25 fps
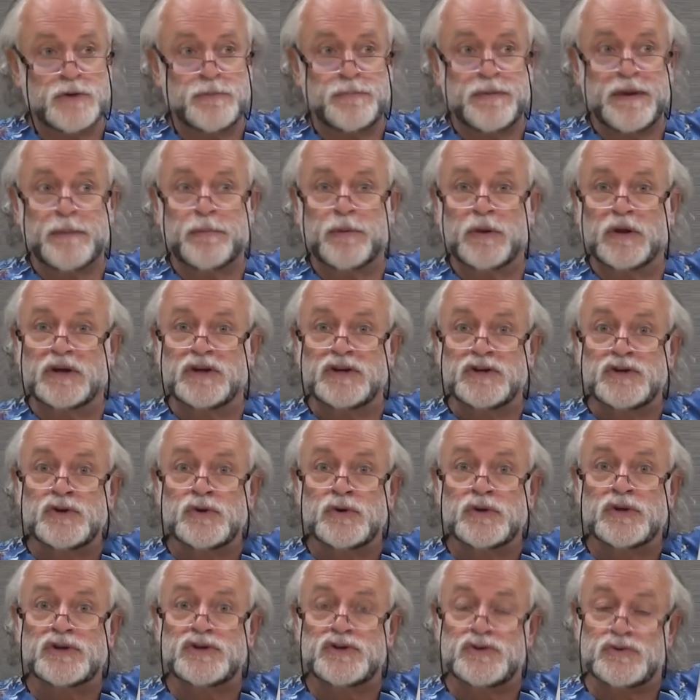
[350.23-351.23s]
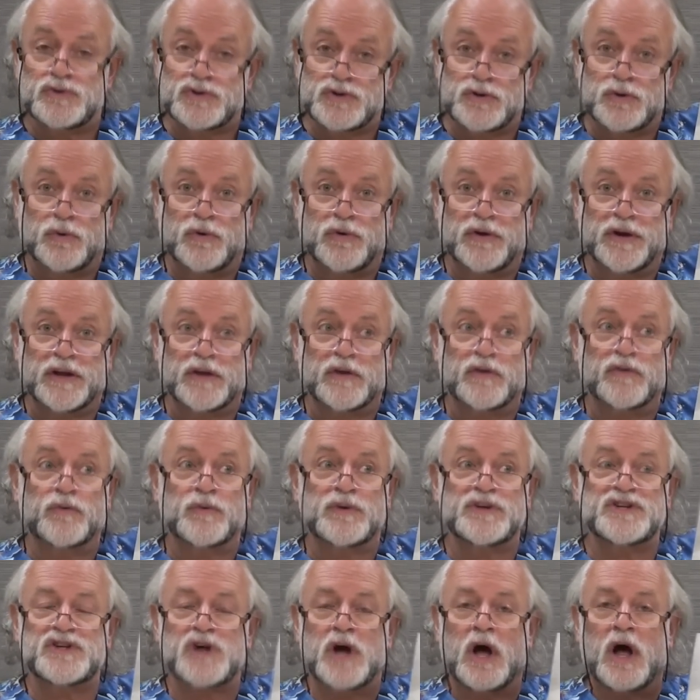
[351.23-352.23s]
so people can do the tutorials,
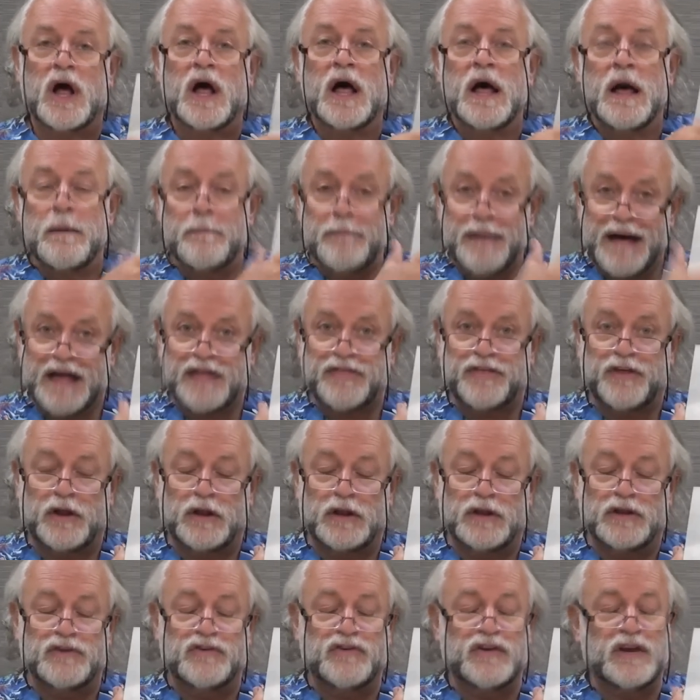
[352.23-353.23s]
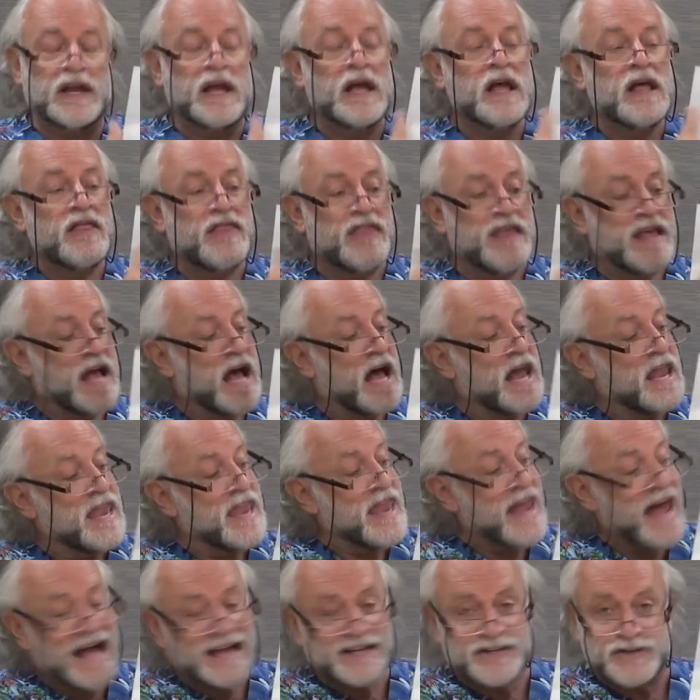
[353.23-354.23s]
which are pathology. The
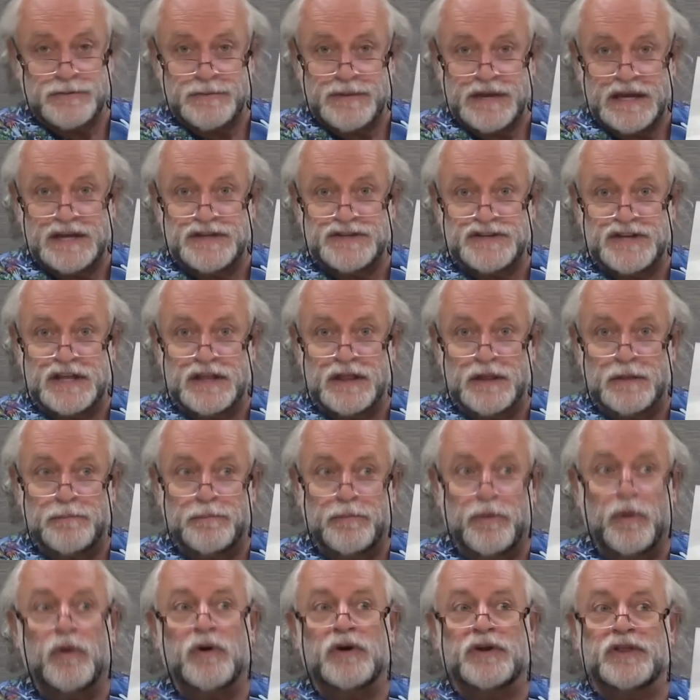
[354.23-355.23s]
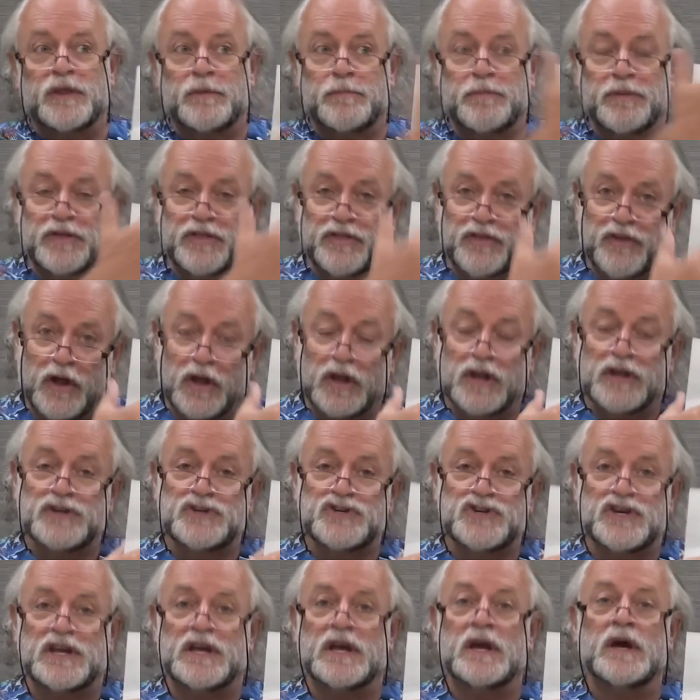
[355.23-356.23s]
anatomy is in the book, the
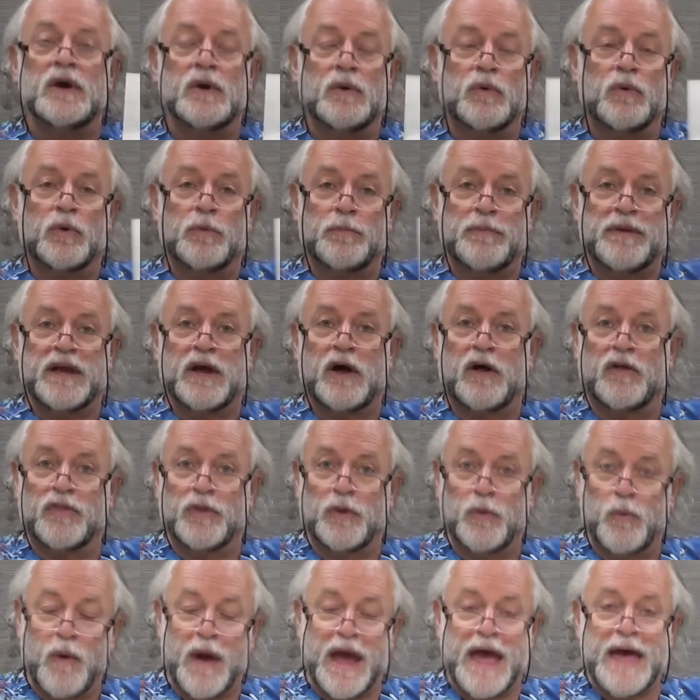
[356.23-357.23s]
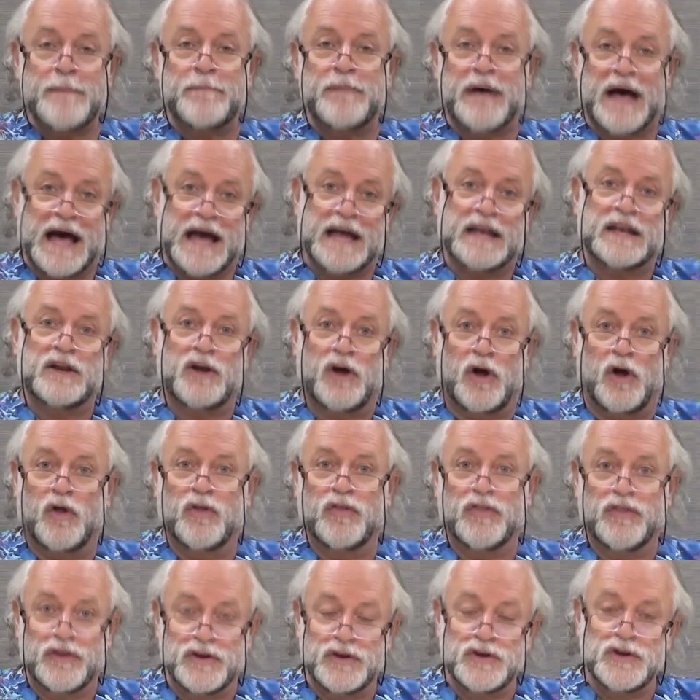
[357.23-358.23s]
pathology will be on the web and
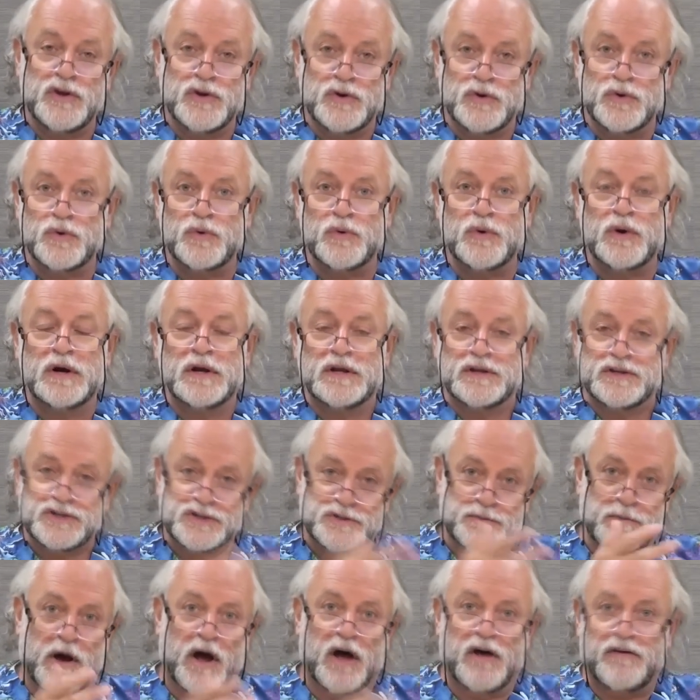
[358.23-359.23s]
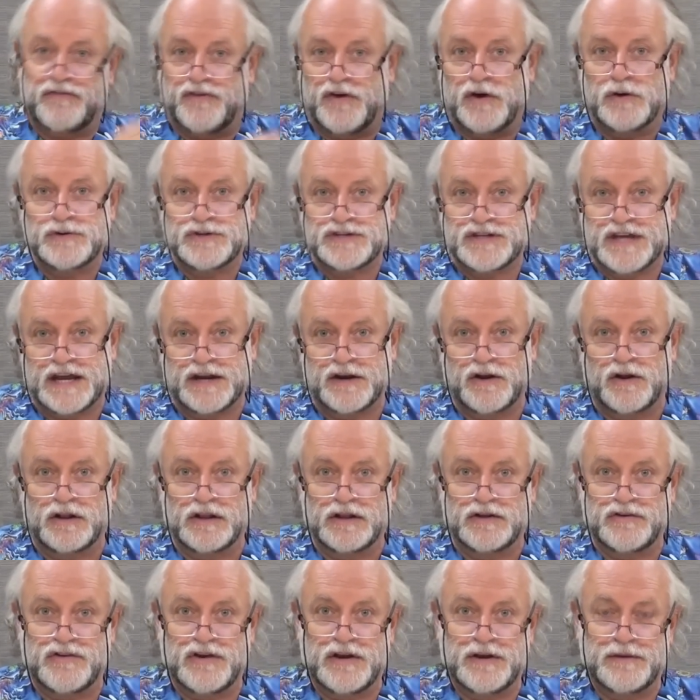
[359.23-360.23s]
on the new smartphone
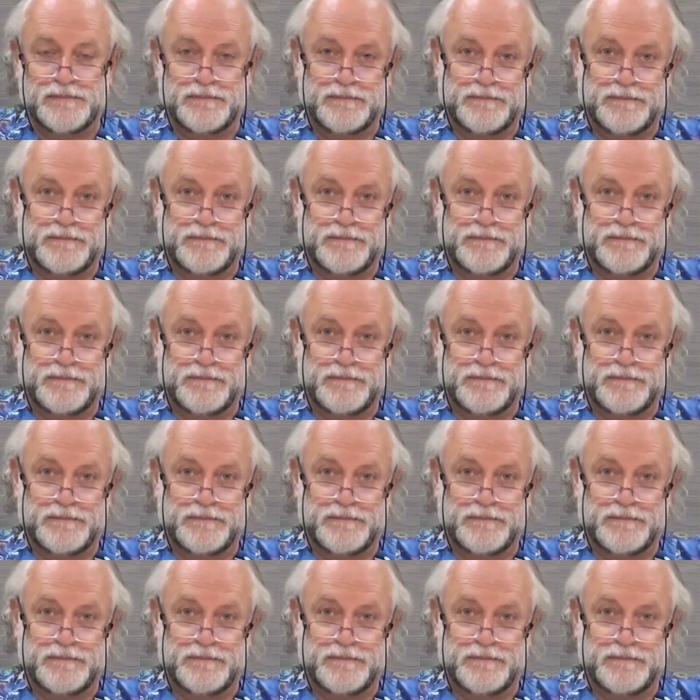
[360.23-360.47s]
technology.